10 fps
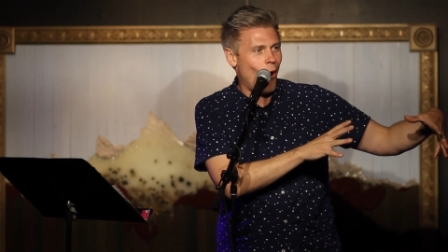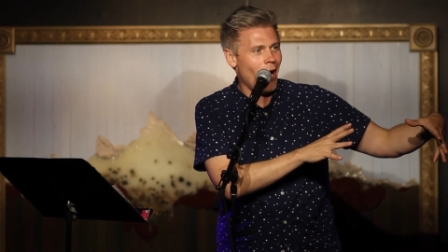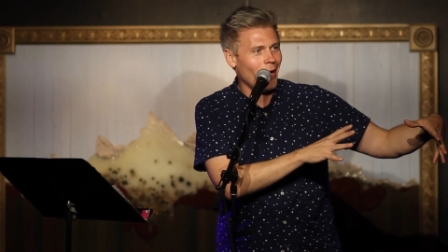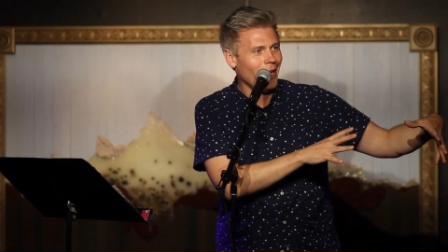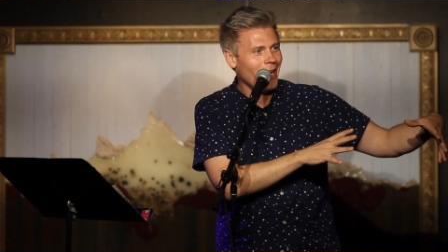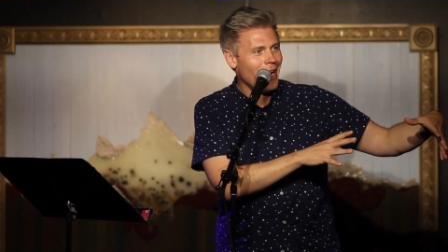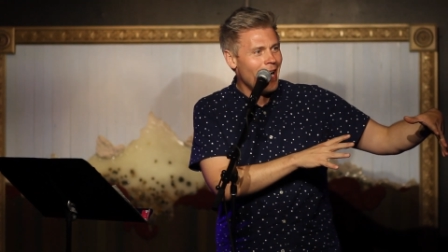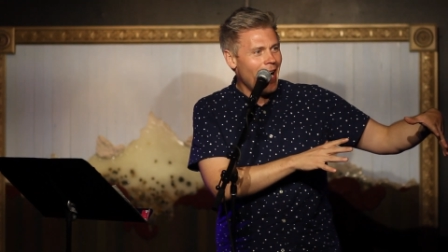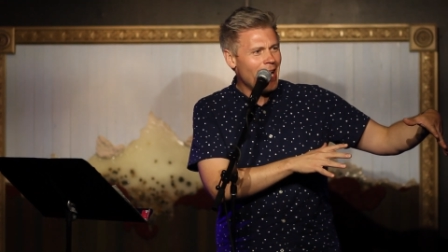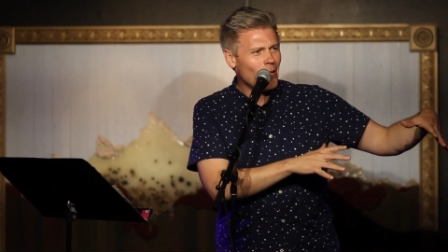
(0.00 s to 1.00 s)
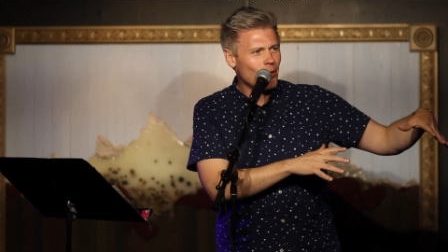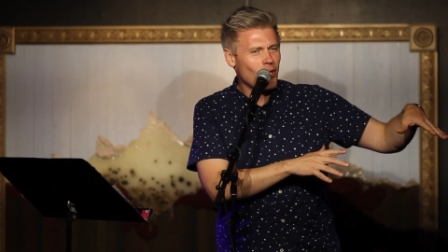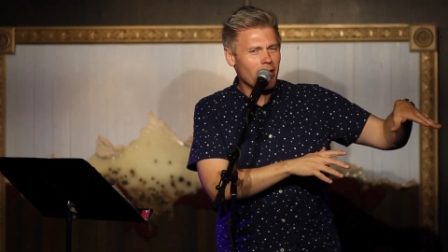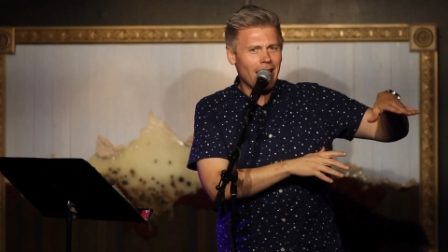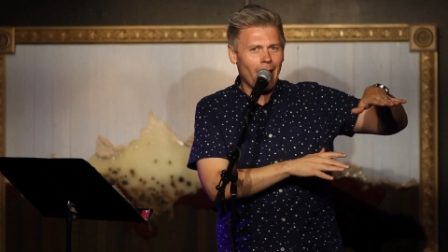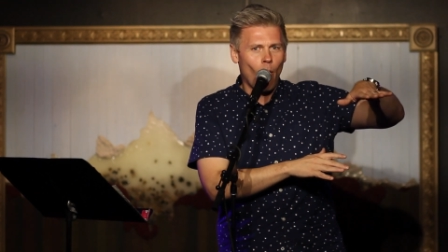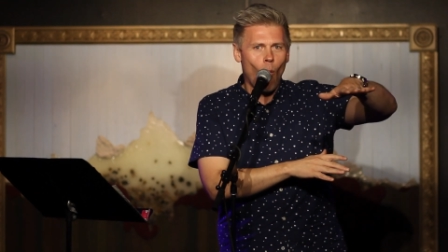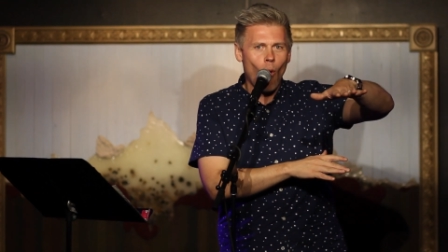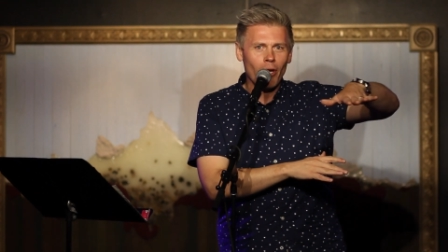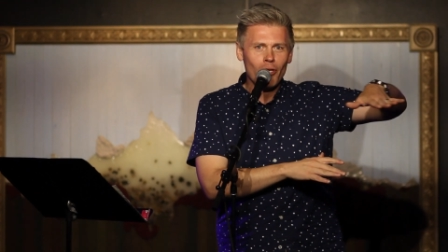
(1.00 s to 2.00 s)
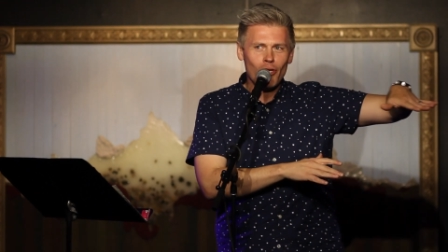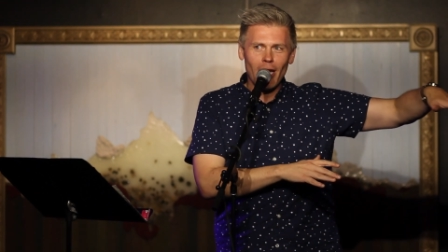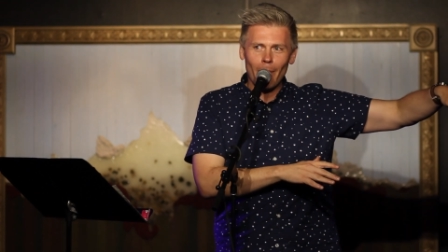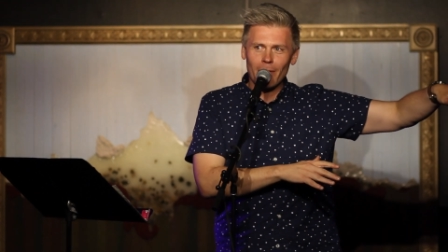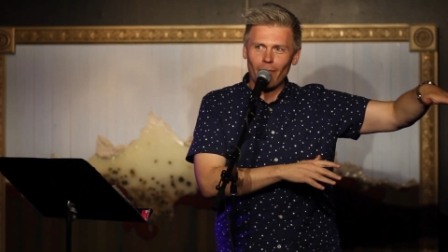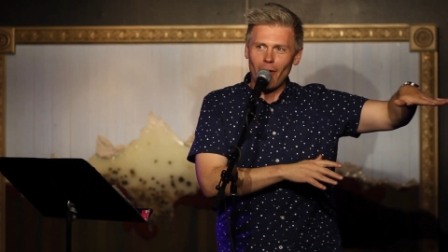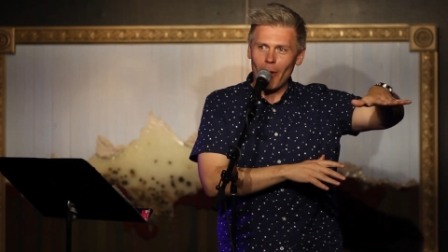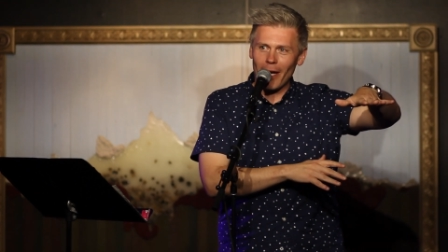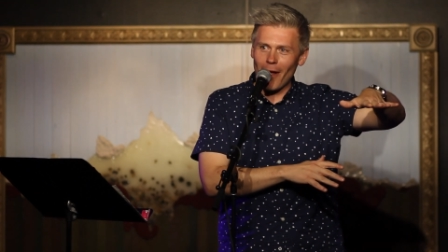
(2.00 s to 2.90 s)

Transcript: water, and there's just like wood chips floating